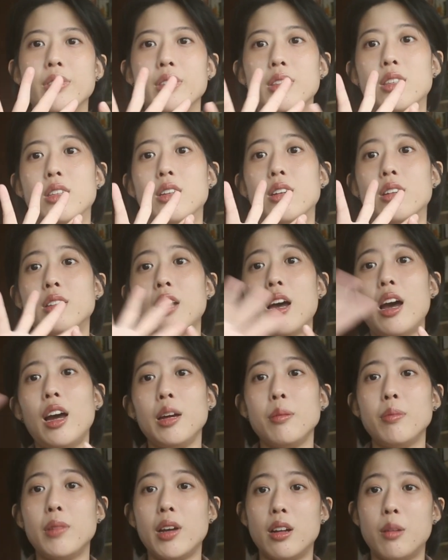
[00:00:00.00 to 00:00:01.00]
the
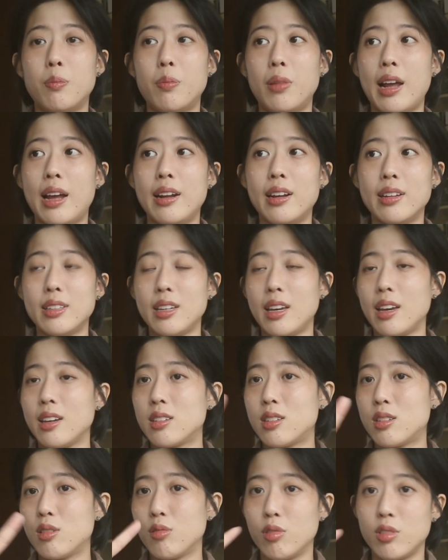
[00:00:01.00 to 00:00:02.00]
time that a planet
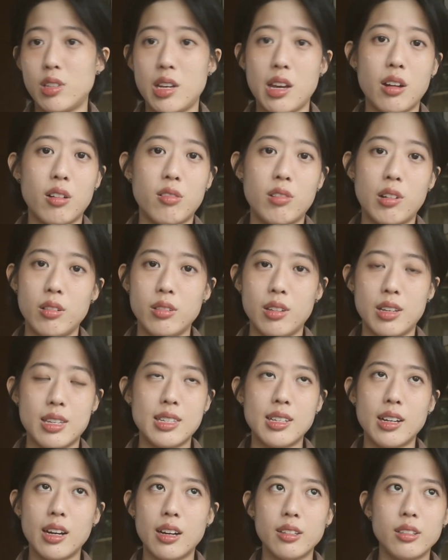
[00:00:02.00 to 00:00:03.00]
takes to rotate around the
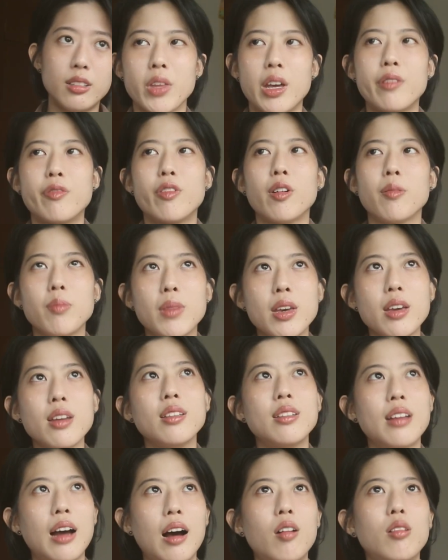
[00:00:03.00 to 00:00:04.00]
sun. And for me
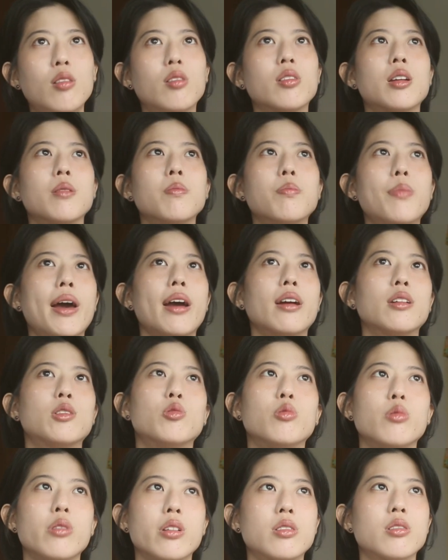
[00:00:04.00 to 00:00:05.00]
now, looking back
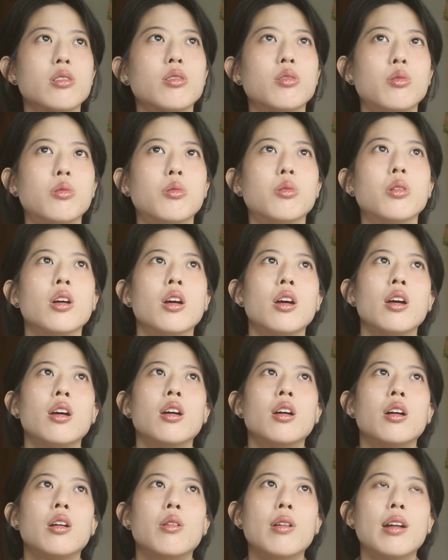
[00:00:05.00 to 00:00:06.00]
2 years ago,
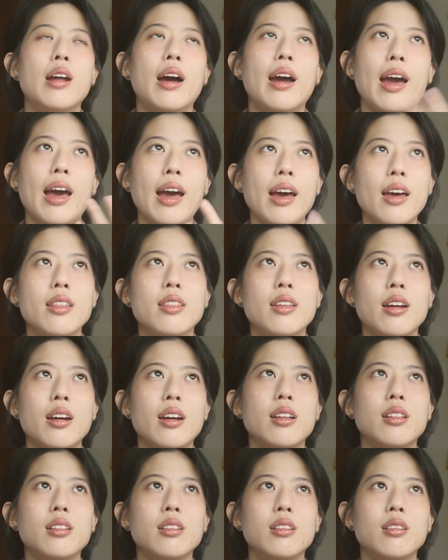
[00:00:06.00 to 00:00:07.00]
when I had that
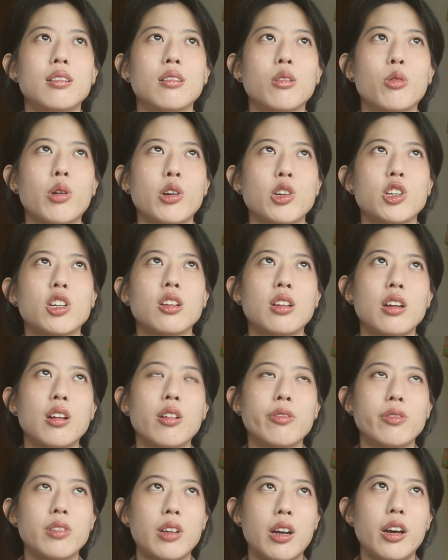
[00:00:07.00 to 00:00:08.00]
questioning
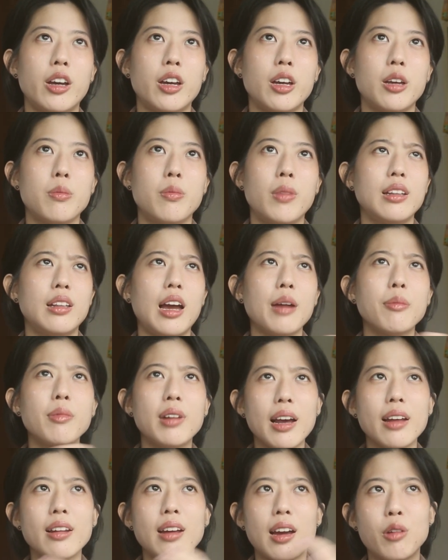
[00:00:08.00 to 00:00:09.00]
of time, and I'm
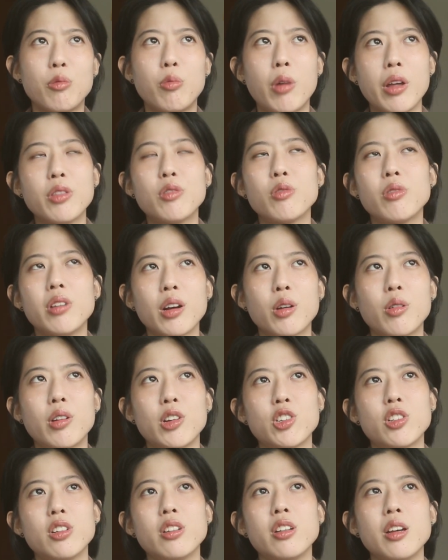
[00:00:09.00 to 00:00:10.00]
glad I went through that
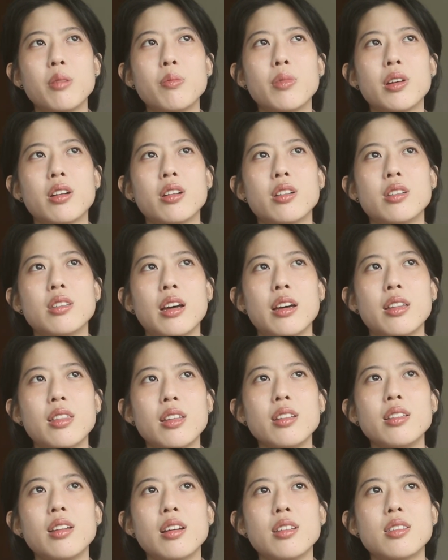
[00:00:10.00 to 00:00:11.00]
questioning, because I
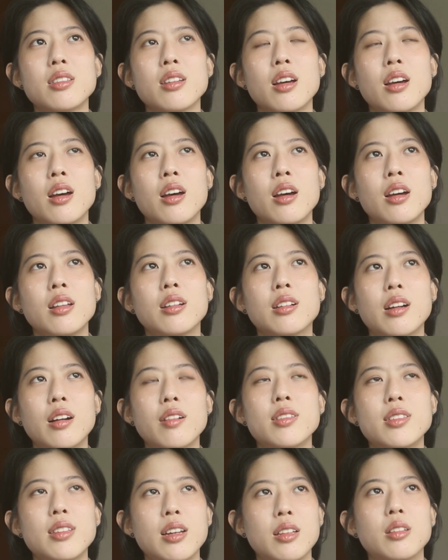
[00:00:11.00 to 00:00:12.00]
think that's the kind of
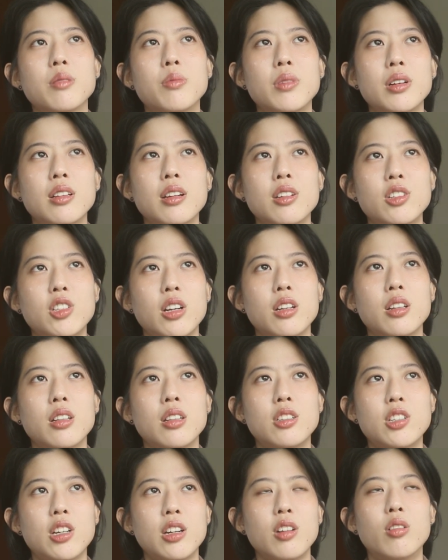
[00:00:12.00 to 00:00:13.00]
sentiment that
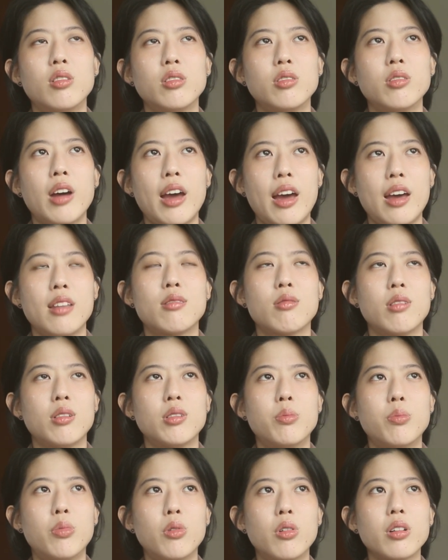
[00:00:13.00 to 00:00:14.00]
Jenny Odell had throughout the
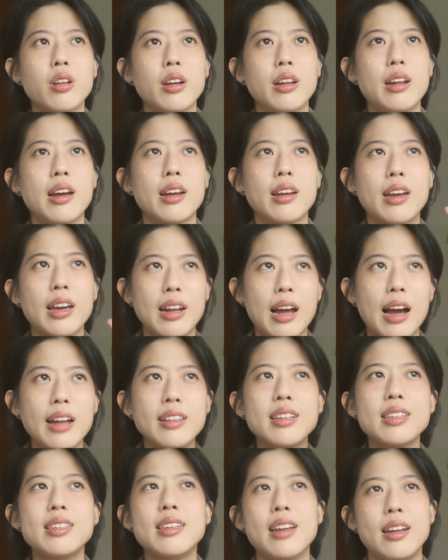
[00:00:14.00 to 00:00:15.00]
book, and I can
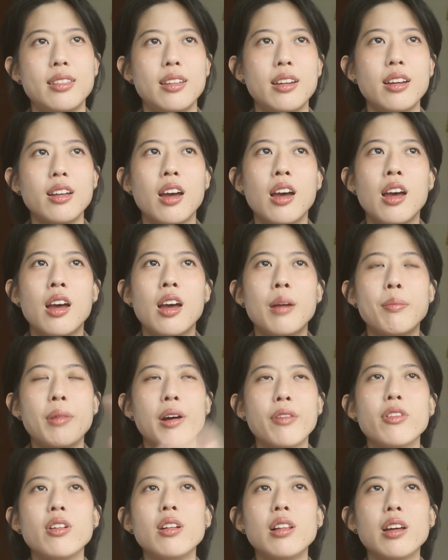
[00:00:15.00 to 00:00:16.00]
understand it. But
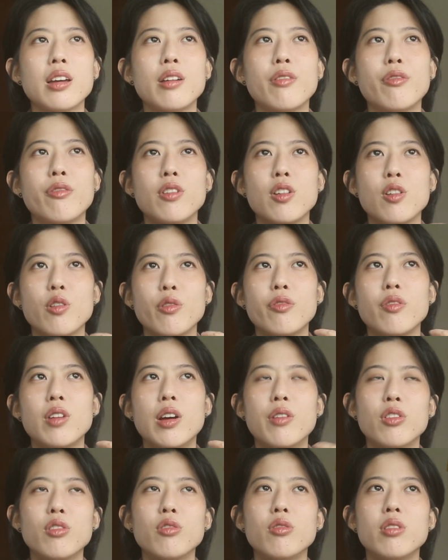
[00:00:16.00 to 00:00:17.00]
I feel like if you've
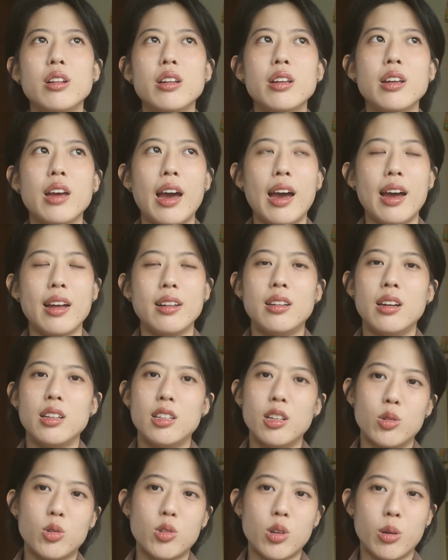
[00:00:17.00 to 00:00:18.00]
never really had that
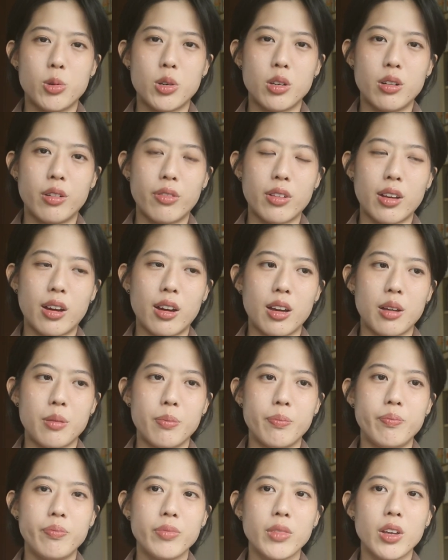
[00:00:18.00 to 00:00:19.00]
disruption of
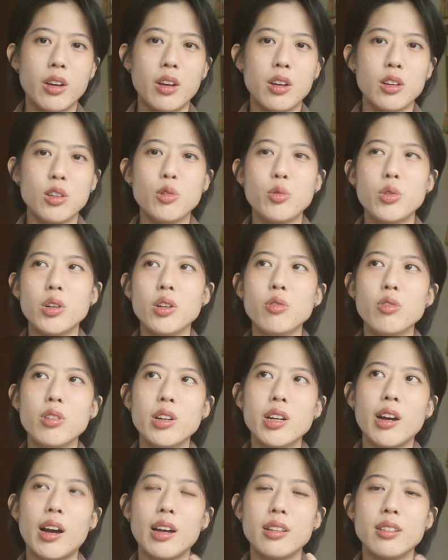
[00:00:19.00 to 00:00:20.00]
time, you wouldn't
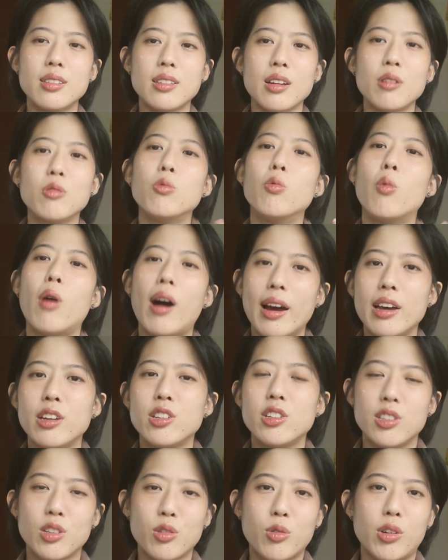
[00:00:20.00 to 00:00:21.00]
really understand why
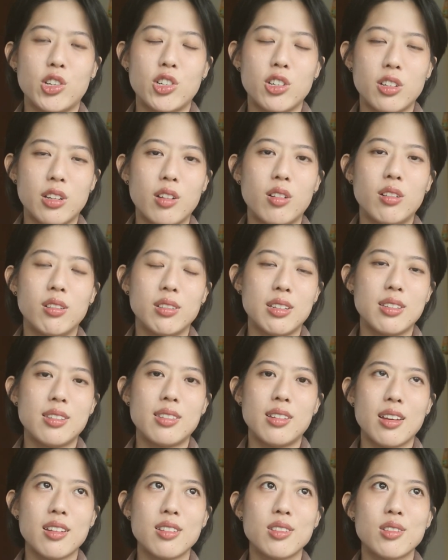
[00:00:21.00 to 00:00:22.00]
she's questioning all these
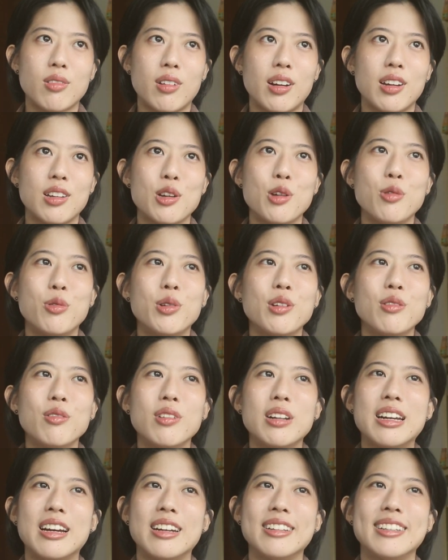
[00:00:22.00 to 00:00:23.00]
things, right? You wouldn't
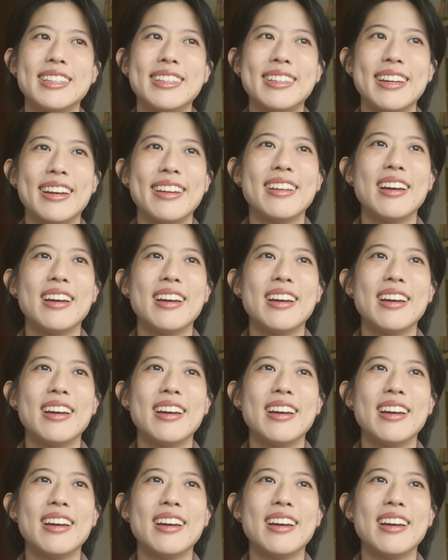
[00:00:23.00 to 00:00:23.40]
really understand